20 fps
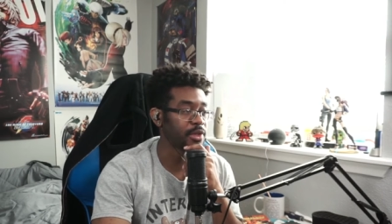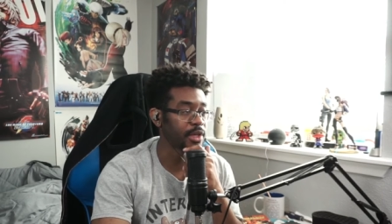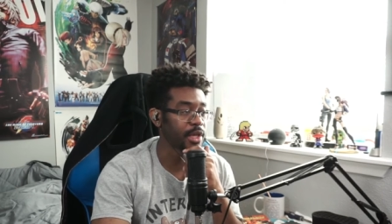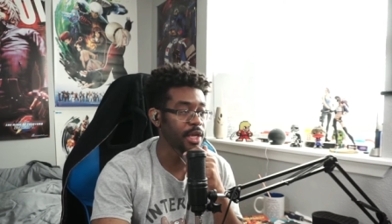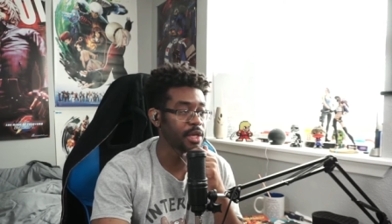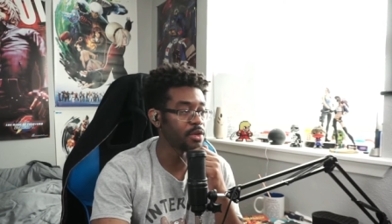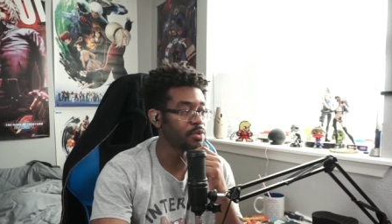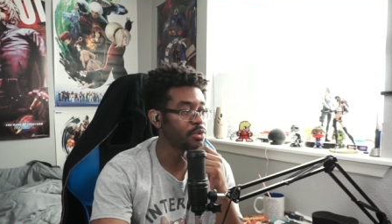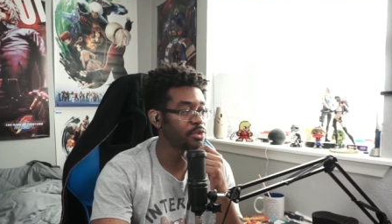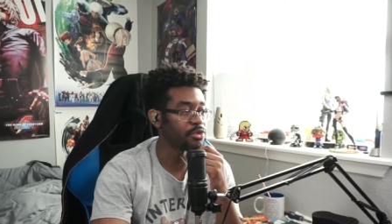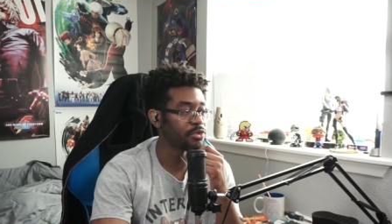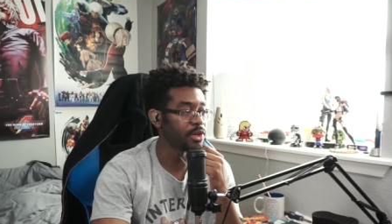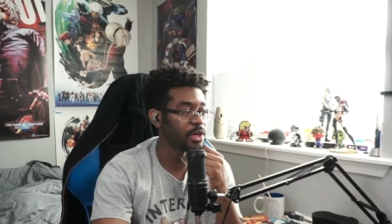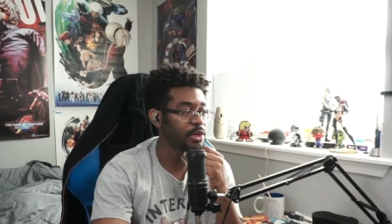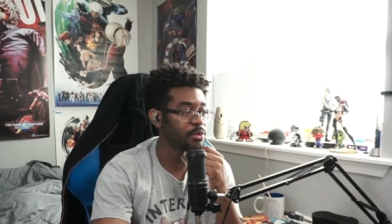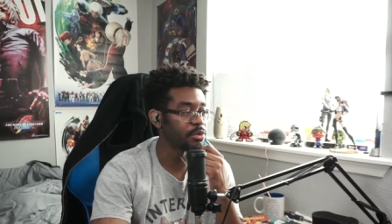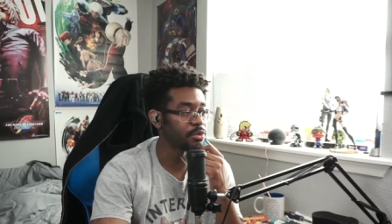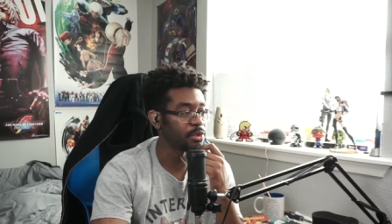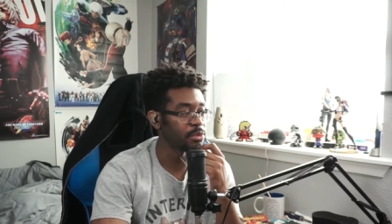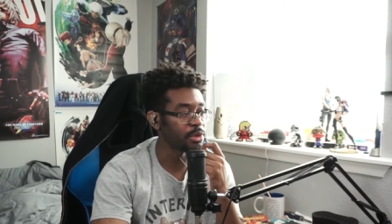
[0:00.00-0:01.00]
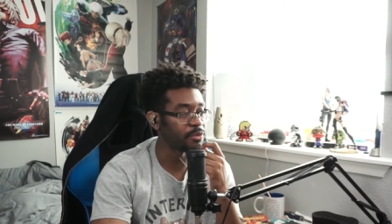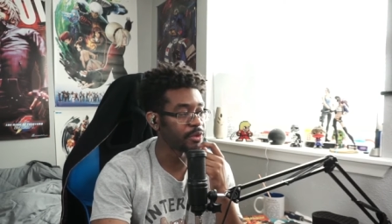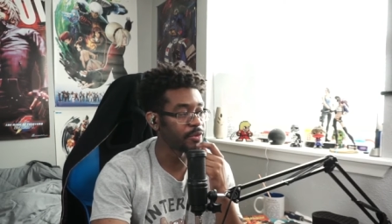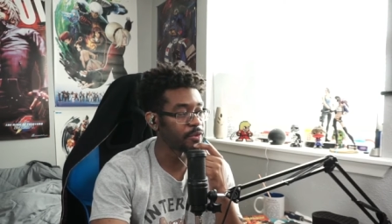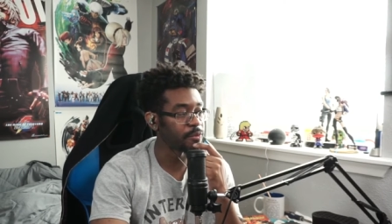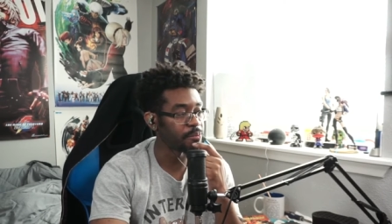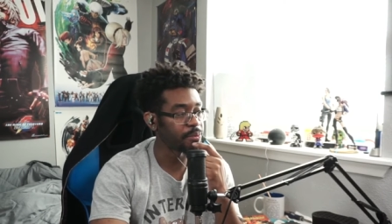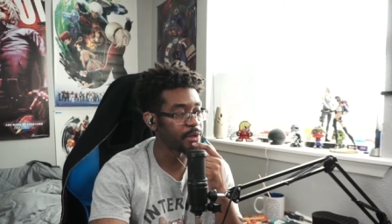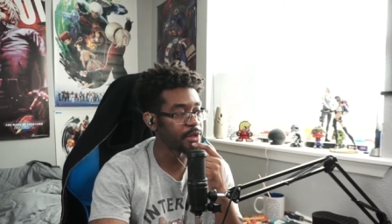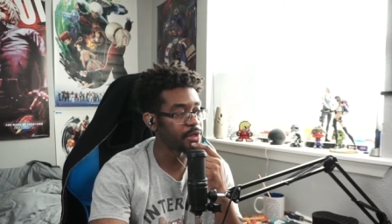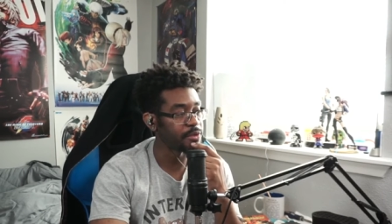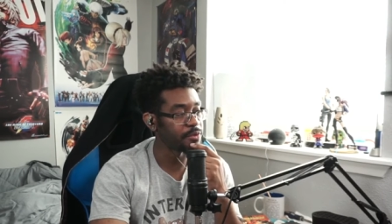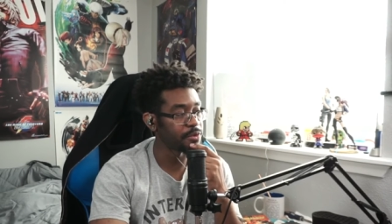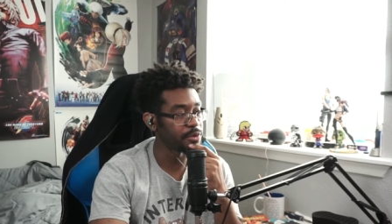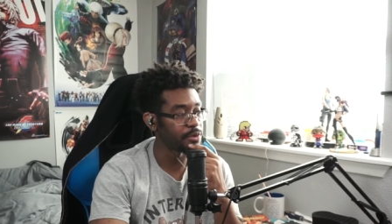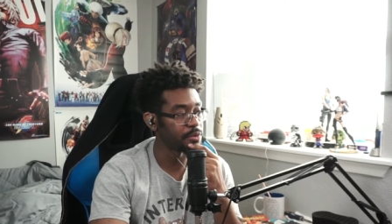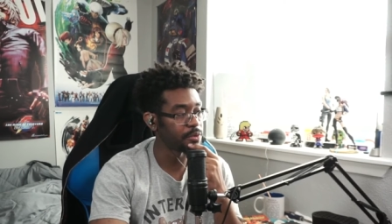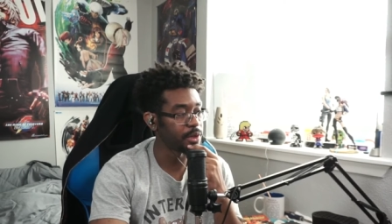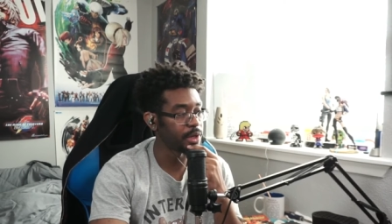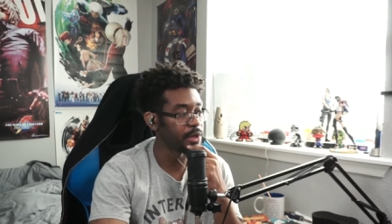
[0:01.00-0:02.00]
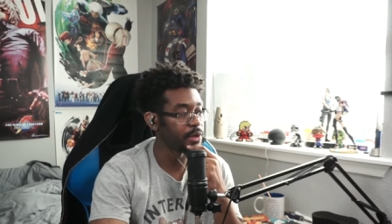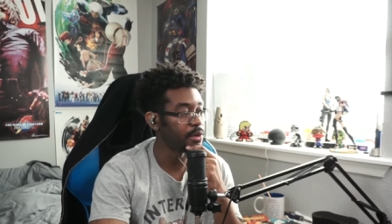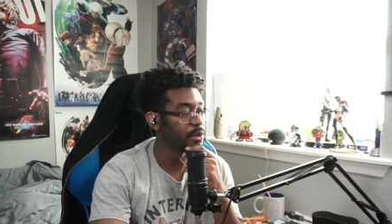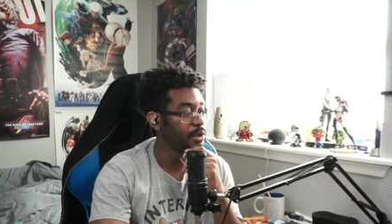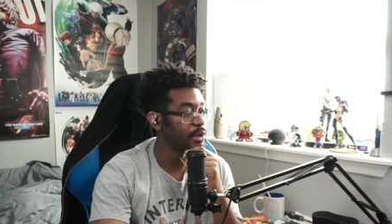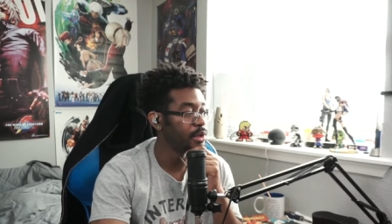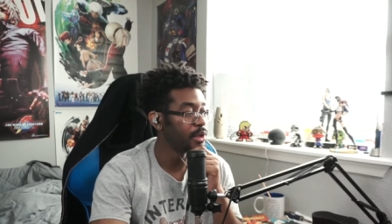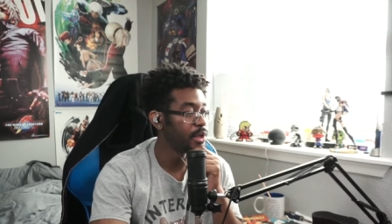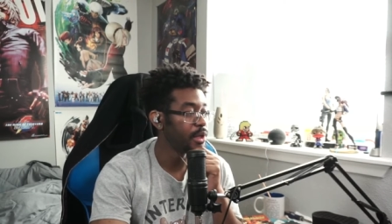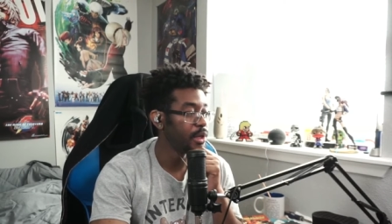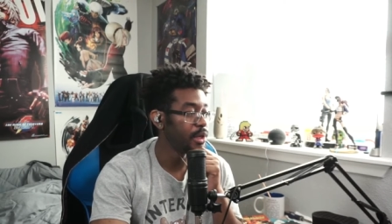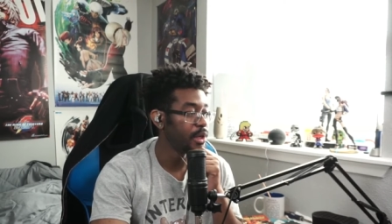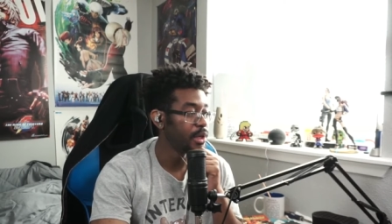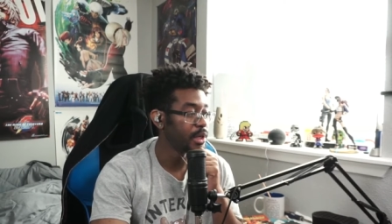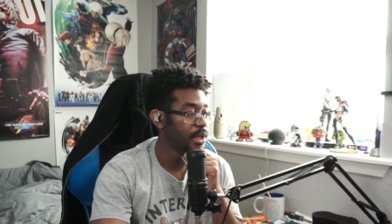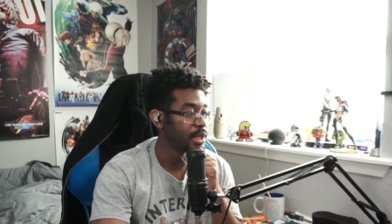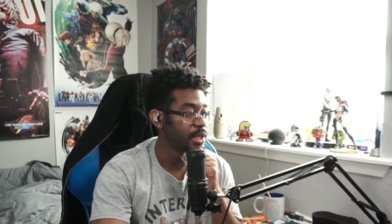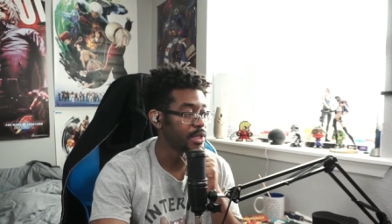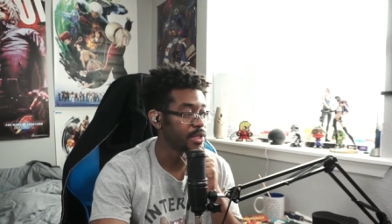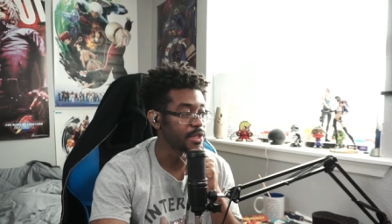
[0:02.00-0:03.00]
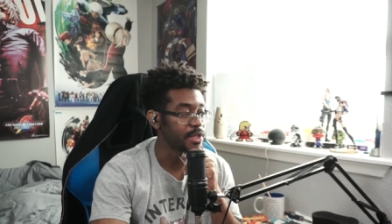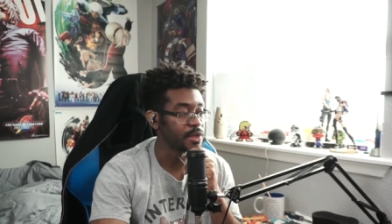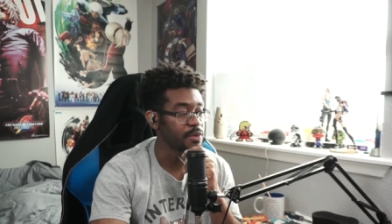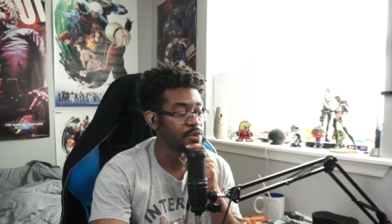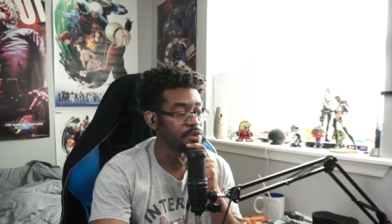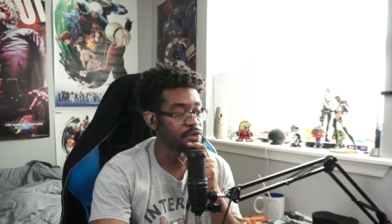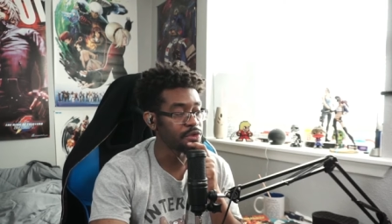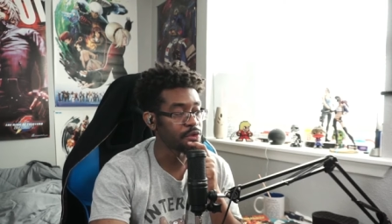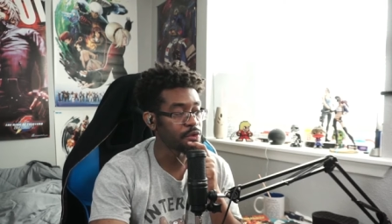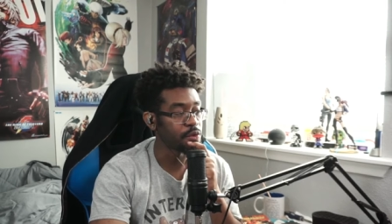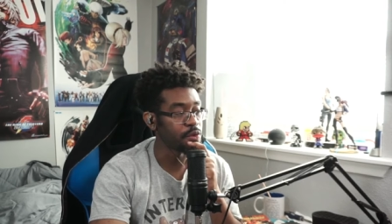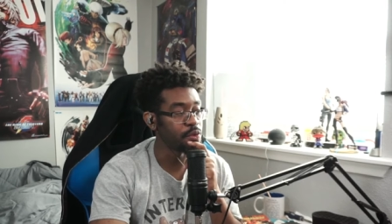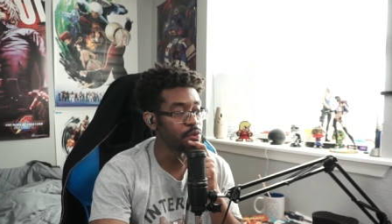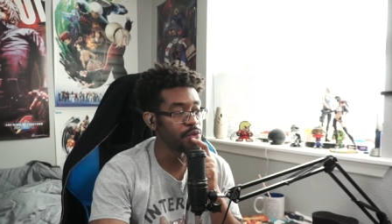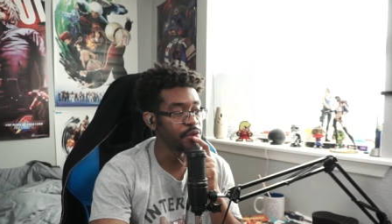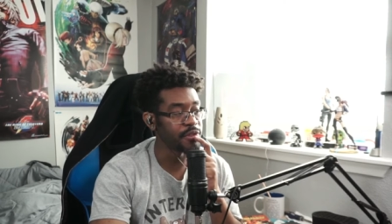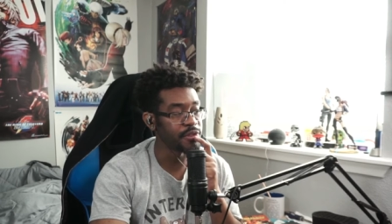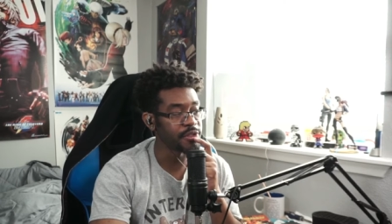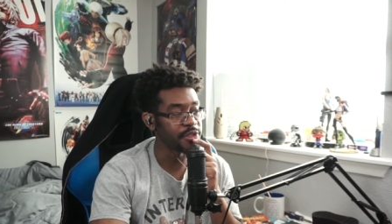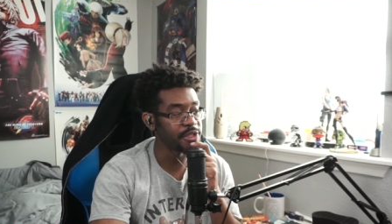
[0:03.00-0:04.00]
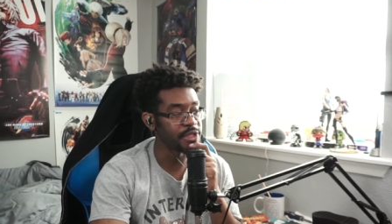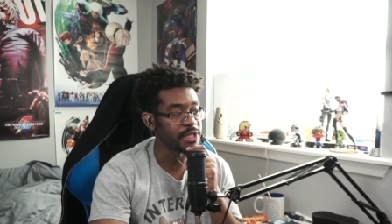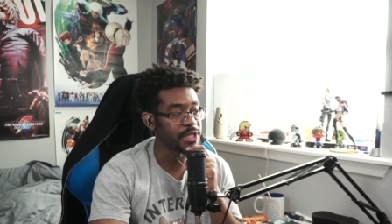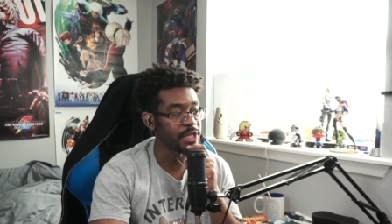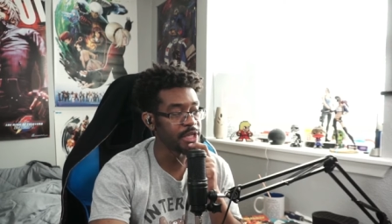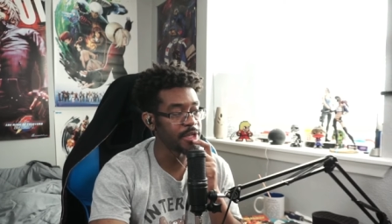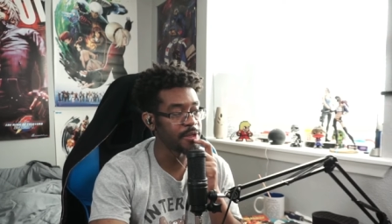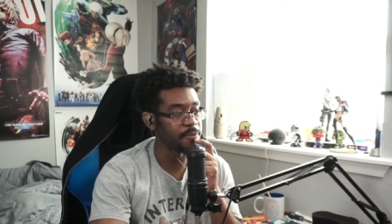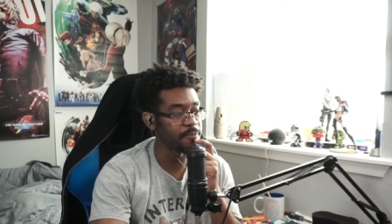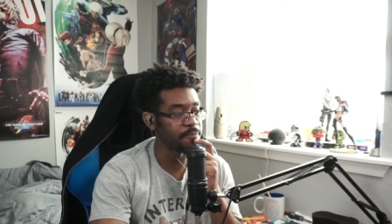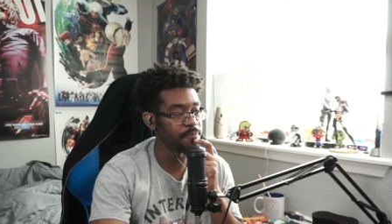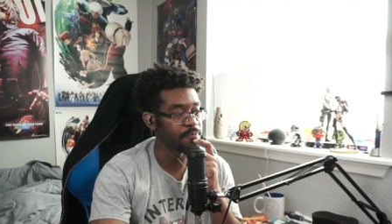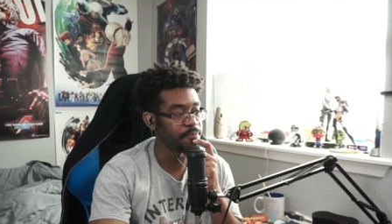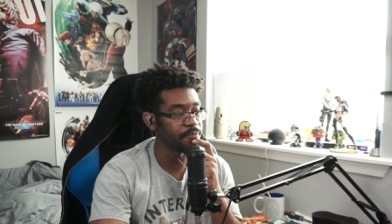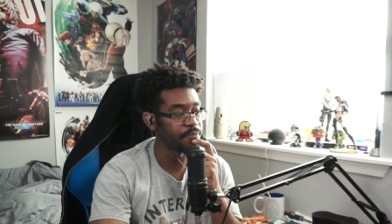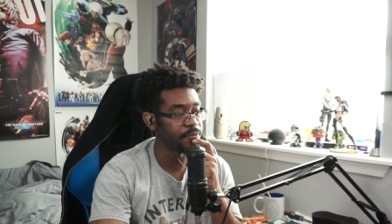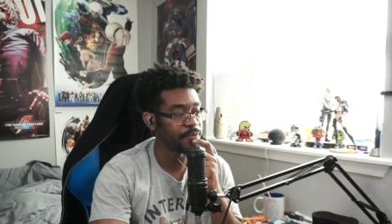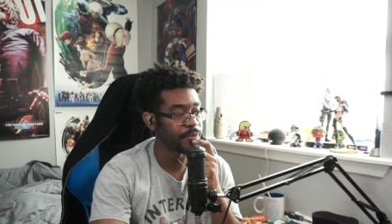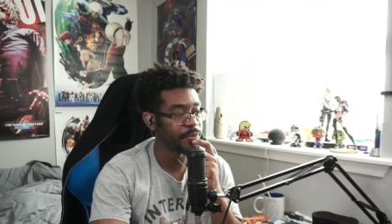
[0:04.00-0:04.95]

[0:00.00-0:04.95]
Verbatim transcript: Like eight oh one Strider was one of my favorite players for a good while, because it was just cool to just see him